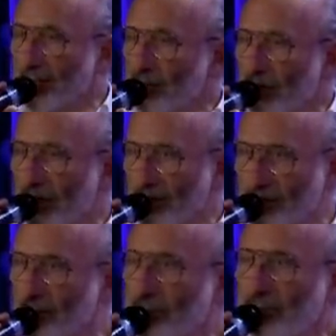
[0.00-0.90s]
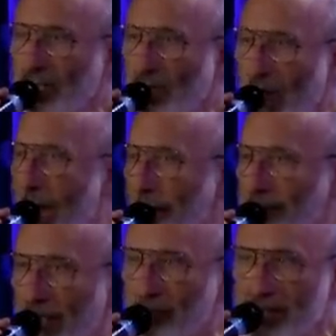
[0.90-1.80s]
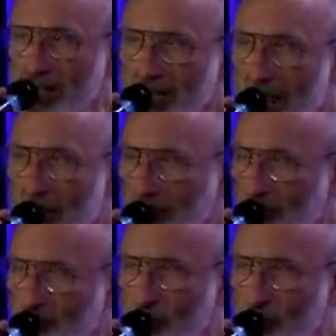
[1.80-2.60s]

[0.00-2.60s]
I knew all the doo doo up da bee da boo